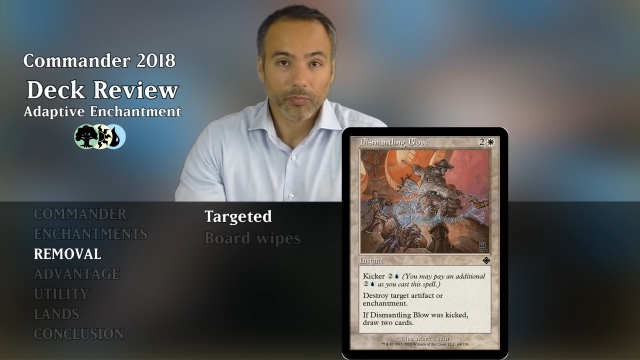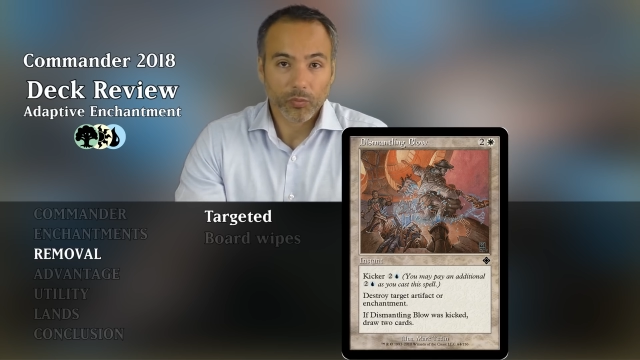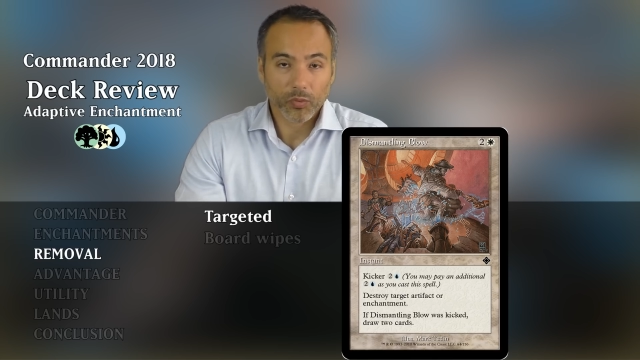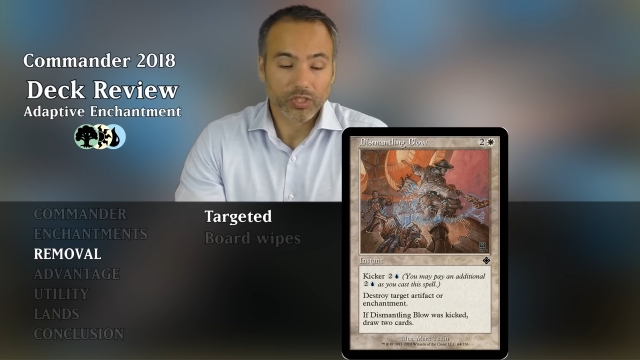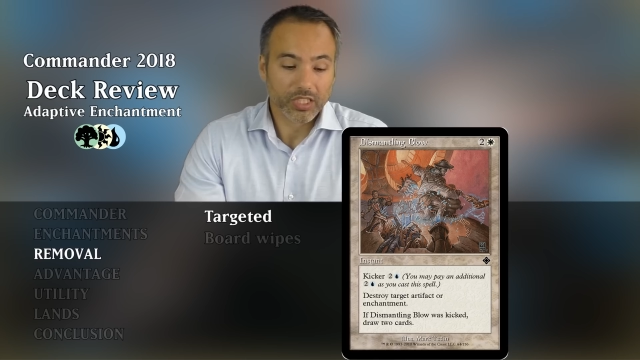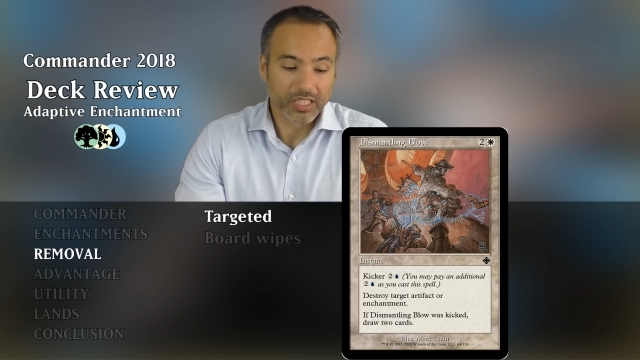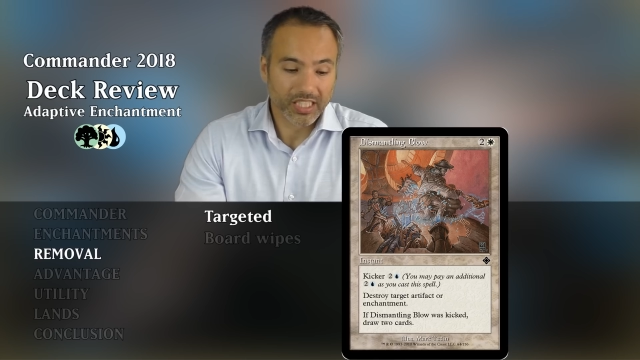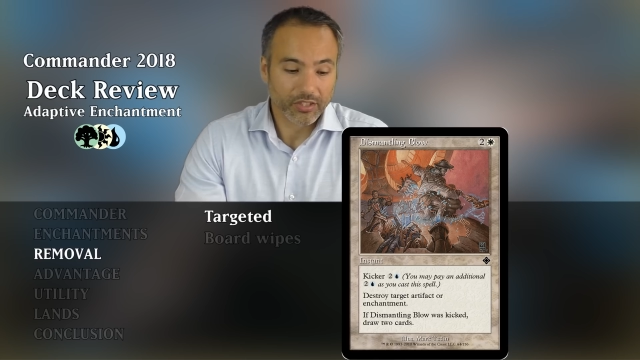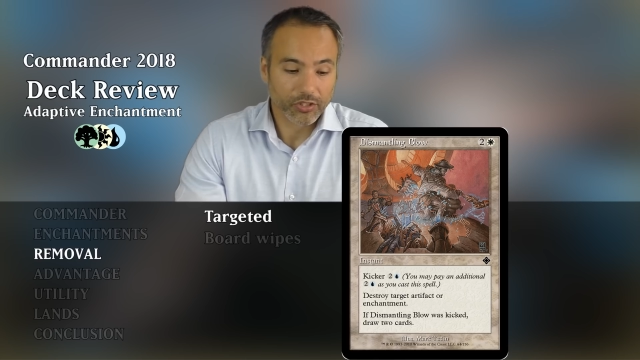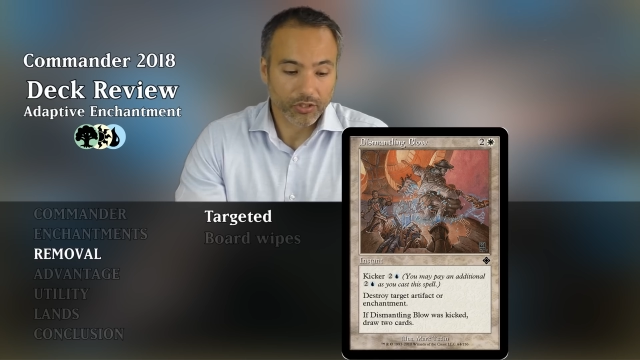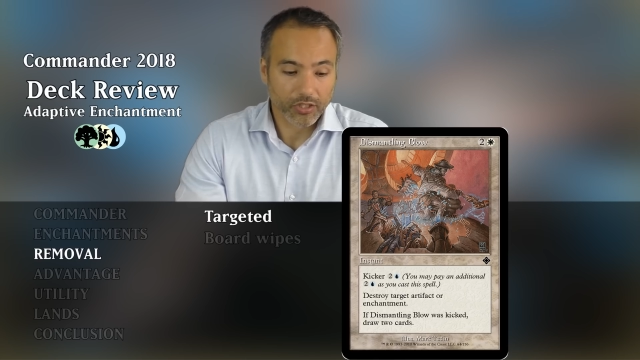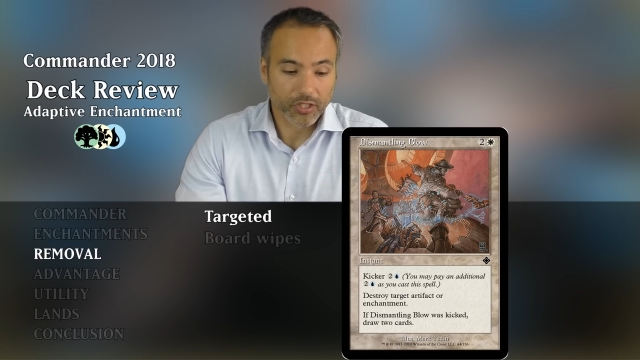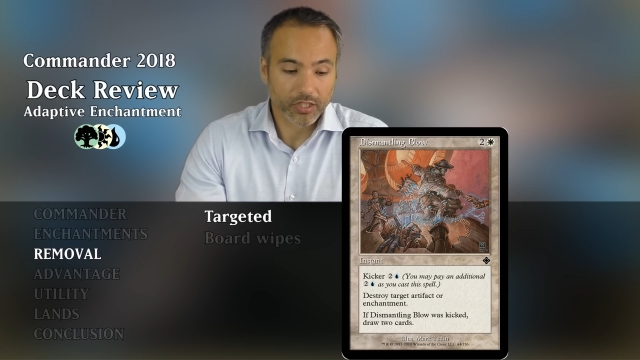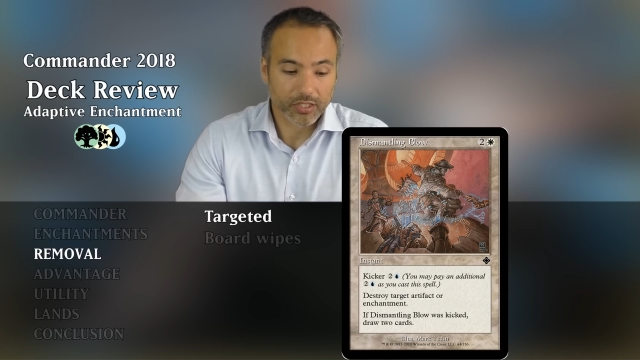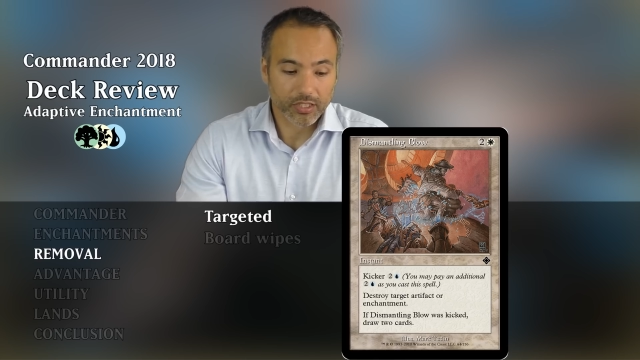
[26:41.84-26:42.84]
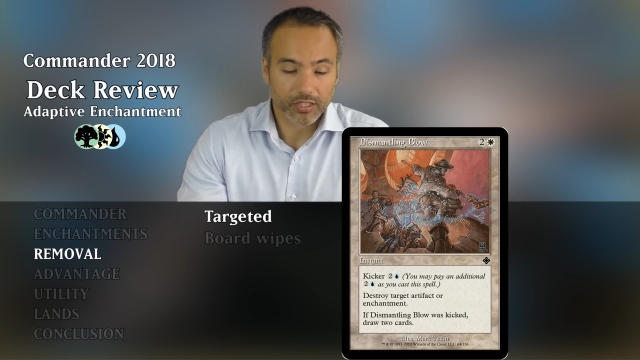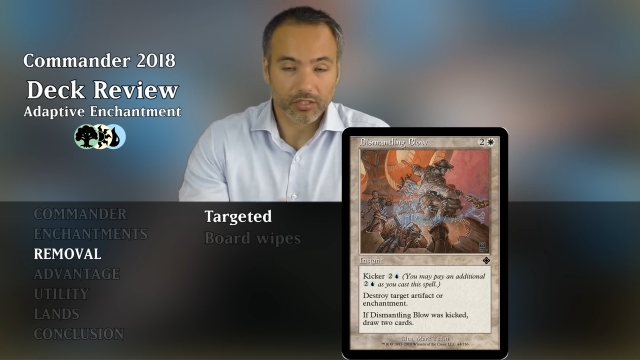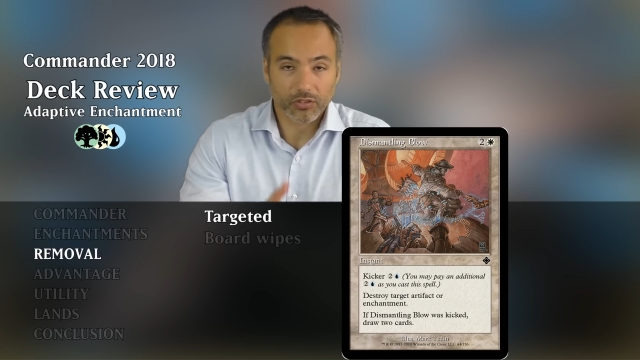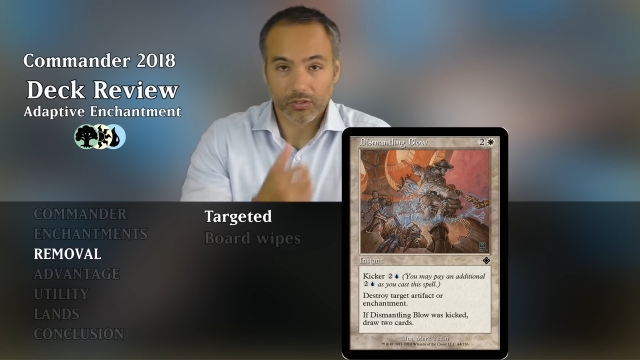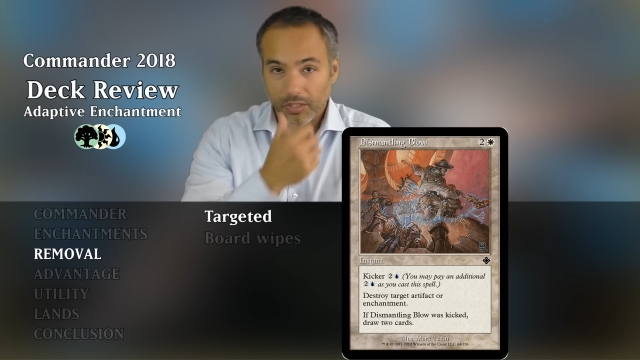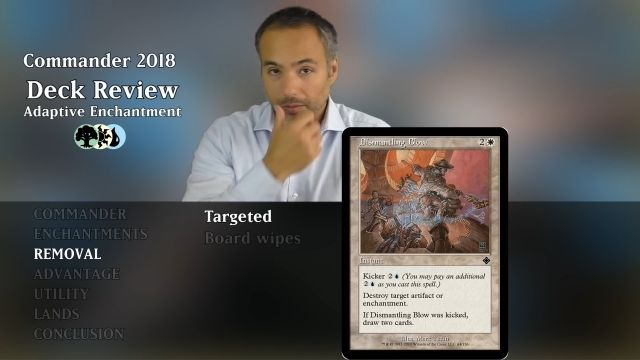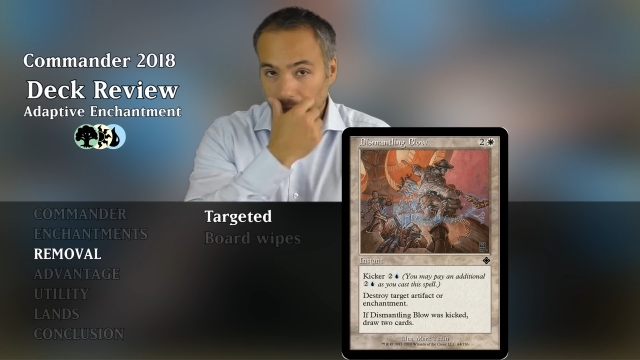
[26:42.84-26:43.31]
Once again, there are cards that
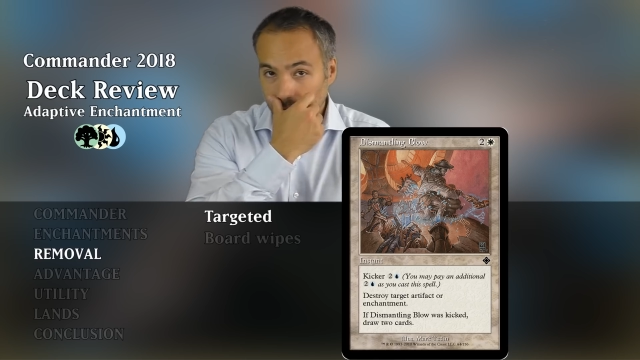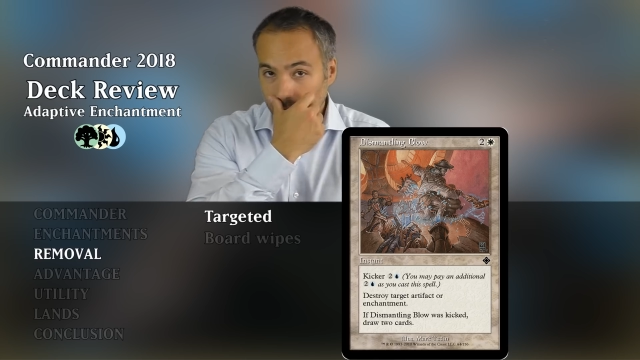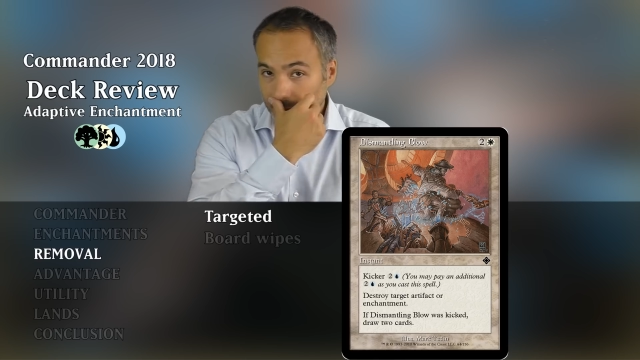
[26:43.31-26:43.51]
do similar